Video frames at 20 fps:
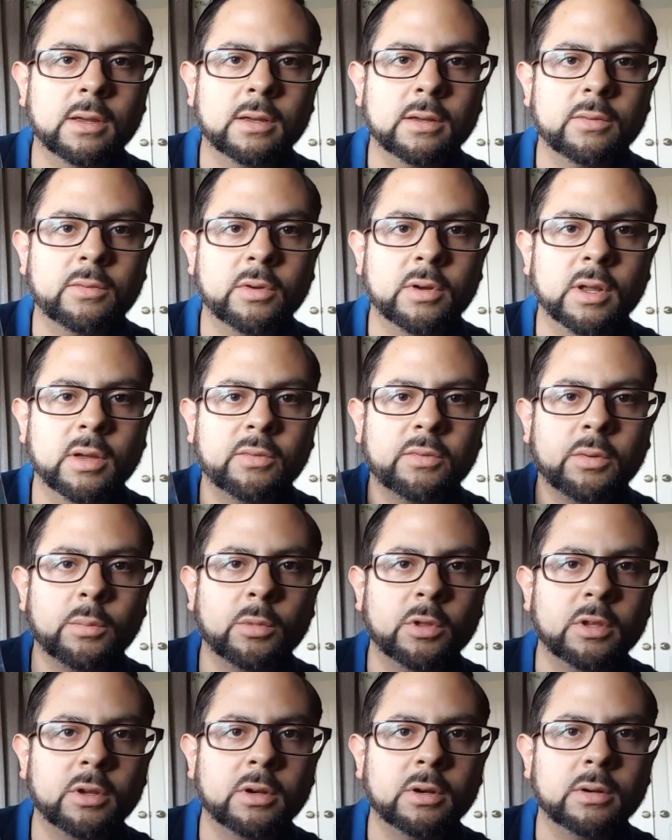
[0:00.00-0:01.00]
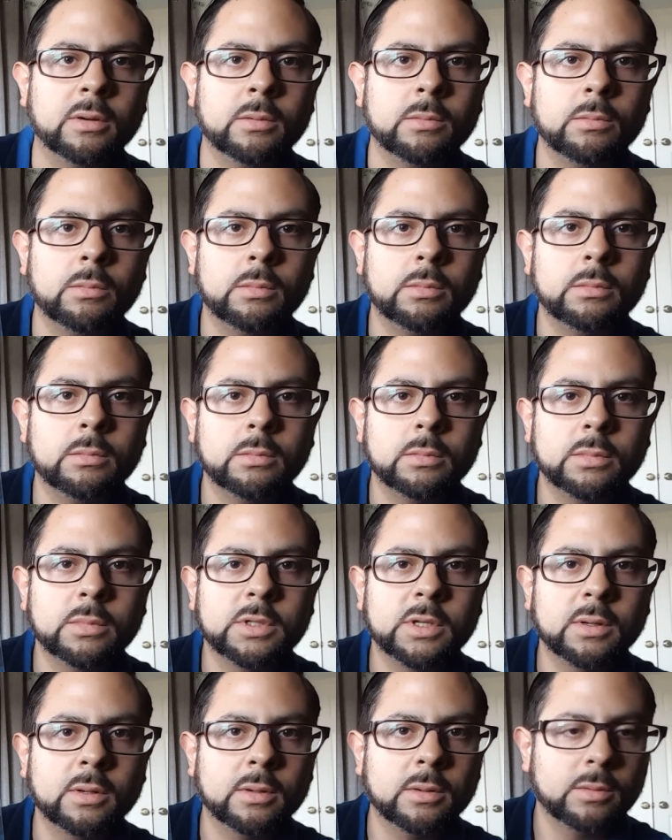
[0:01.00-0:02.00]
if you're not familiar,
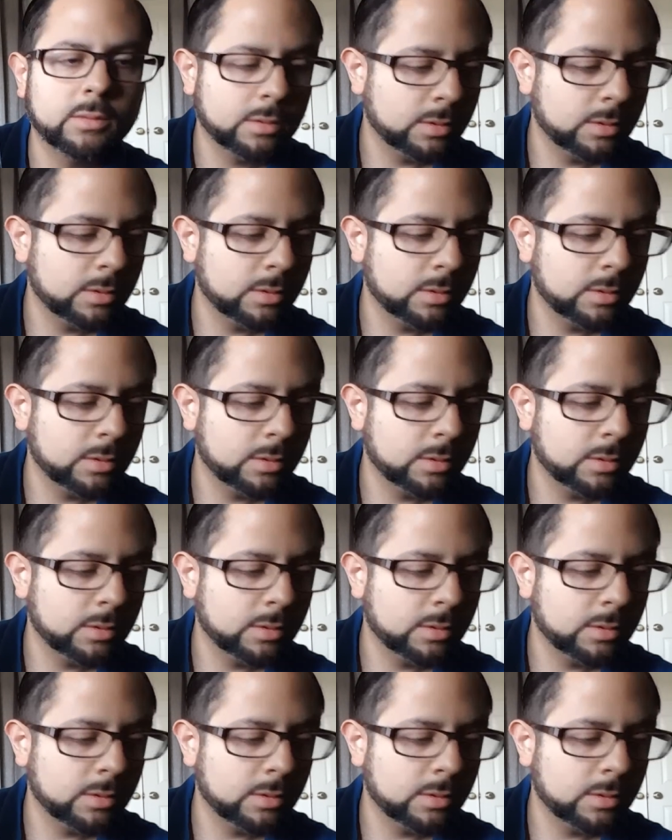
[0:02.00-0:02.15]
it's a